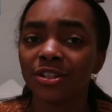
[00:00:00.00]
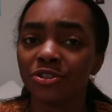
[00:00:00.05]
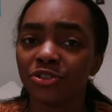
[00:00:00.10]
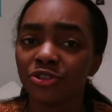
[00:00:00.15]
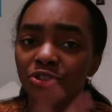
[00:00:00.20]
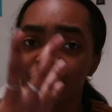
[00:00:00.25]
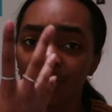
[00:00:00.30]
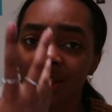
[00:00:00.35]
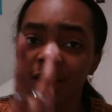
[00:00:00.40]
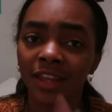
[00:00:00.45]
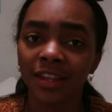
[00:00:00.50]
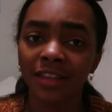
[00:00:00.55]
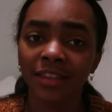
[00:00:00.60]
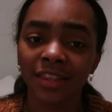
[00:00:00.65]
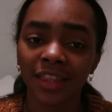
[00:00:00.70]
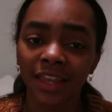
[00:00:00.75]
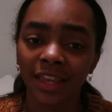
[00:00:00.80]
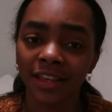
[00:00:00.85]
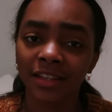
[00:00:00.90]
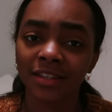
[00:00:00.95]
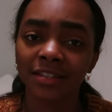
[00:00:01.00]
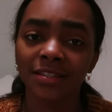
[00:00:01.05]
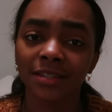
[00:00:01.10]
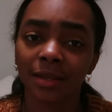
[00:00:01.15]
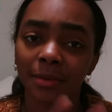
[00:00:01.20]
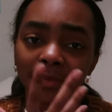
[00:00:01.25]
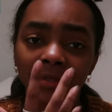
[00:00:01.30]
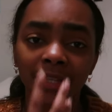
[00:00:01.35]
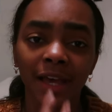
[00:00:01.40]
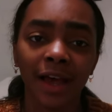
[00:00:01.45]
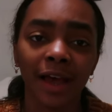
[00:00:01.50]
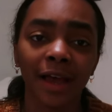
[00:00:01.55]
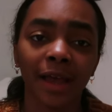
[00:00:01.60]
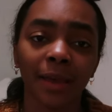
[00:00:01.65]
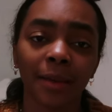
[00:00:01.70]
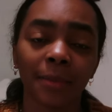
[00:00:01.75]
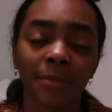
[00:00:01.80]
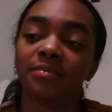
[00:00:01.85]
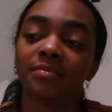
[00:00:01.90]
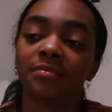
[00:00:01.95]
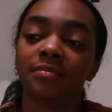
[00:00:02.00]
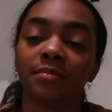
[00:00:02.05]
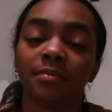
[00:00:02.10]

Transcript: drain things sometimes.